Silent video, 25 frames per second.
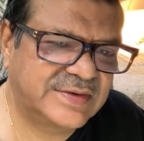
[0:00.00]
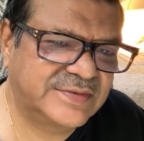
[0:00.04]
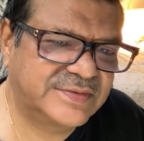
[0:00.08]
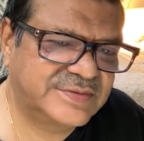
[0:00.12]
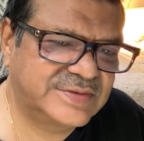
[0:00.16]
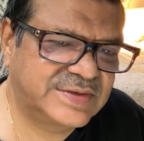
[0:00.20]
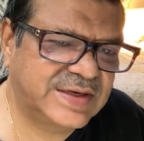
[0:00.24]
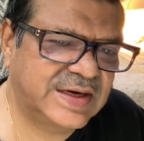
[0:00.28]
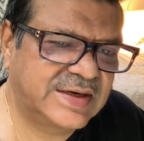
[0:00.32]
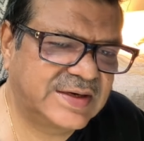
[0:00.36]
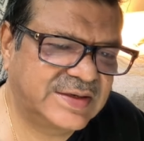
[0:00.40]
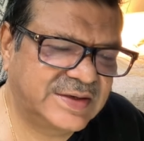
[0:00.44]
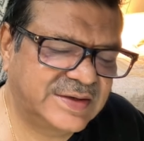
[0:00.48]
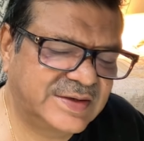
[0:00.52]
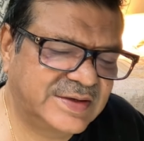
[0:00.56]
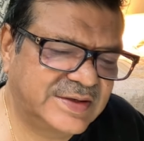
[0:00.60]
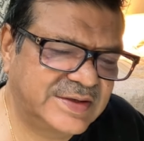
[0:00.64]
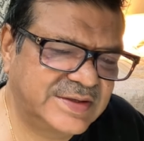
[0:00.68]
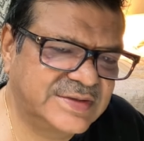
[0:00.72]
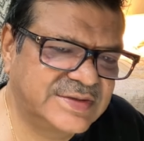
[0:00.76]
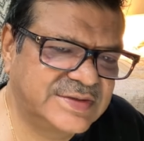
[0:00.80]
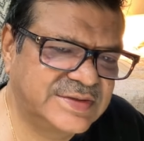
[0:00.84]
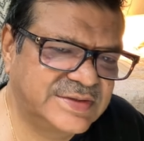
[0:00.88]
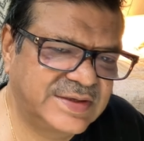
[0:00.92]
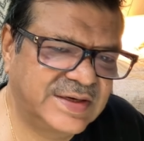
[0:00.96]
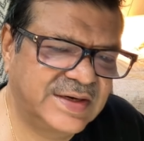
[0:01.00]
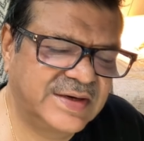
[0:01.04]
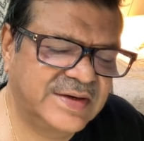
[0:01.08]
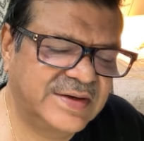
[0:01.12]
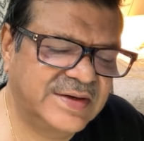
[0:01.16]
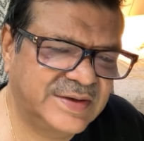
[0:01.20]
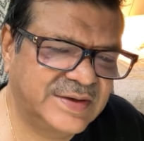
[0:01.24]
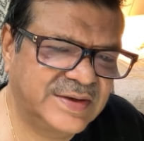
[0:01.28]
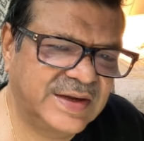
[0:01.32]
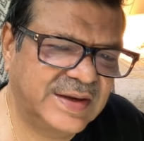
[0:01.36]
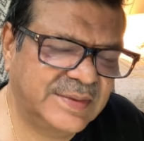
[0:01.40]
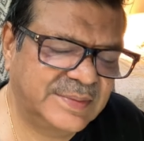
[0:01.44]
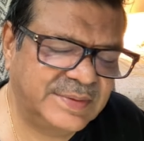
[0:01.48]
If Saturn is,
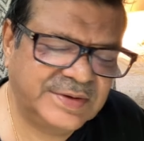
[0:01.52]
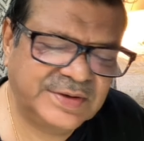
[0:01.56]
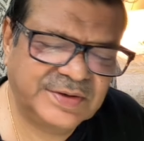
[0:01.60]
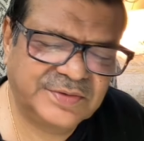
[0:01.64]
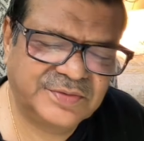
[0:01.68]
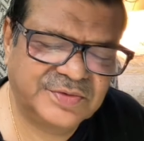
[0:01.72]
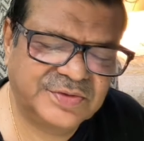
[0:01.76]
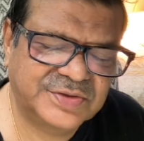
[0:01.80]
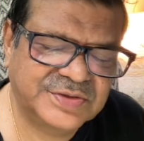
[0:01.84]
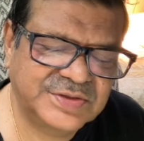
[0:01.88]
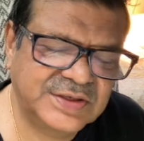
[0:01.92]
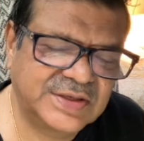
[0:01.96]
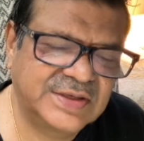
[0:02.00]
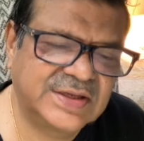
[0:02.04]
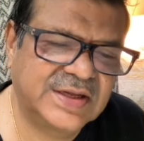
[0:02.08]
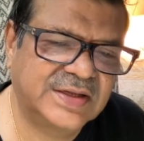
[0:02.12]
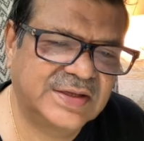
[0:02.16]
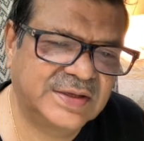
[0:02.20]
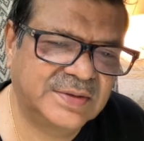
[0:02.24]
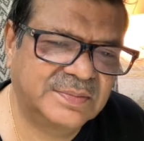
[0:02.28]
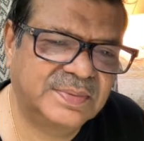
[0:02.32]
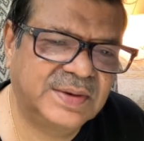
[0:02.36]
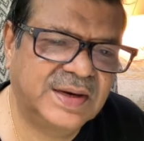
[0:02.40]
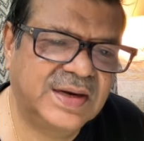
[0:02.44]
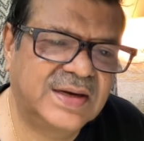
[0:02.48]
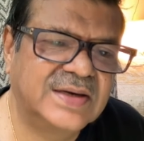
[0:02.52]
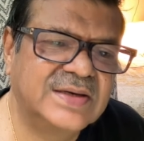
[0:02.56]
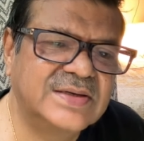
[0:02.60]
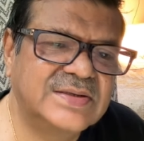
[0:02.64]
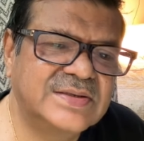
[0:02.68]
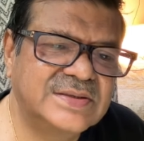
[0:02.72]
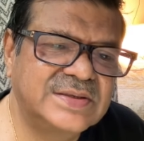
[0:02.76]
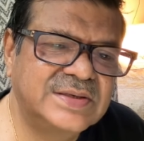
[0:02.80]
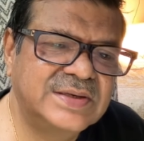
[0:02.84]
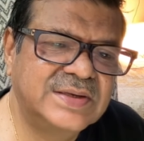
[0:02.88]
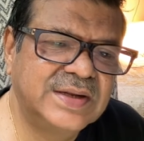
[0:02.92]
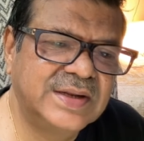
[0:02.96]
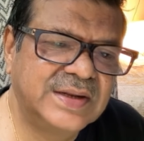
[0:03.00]
I mean, you have to see the other
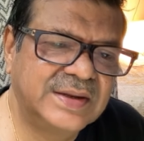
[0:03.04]
planets,